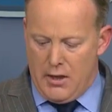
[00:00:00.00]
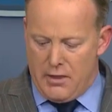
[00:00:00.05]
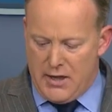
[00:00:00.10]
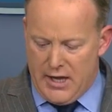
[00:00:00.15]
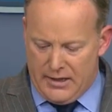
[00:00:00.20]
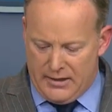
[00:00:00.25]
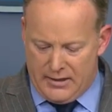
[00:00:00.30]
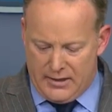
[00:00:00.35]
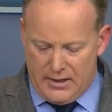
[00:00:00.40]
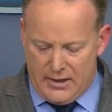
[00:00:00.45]

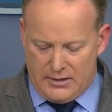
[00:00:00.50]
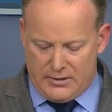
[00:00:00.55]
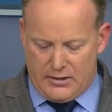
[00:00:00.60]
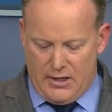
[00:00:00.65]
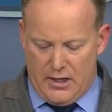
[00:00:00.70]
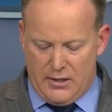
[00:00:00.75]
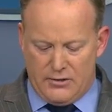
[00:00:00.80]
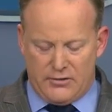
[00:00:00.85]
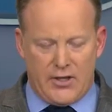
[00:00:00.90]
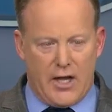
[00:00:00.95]
That this,
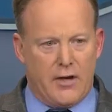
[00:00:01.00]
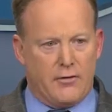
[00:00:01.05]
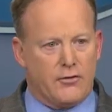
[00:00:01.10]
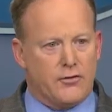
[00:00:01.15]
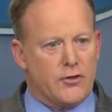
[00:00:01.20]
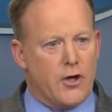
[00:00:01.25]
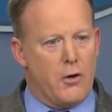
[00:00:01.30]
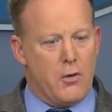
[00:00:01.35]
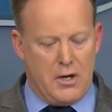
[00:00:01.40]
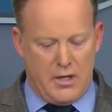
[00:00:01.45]
instead of
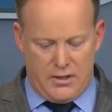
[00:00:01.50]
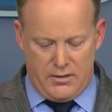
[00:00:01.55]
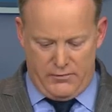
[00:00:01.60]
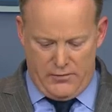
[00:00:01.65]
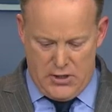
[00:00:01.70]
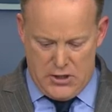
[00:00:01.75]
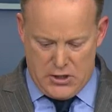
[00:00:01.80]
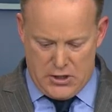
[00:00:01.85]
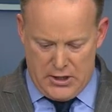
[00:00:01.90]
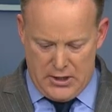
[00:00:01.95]
sowing
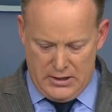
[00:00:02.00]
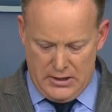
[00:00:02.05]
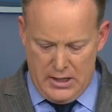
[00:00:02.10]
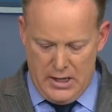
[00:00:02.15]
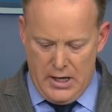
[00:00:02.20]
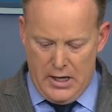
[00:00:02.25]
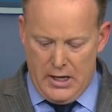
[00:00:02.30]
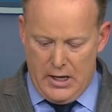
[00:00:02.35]
division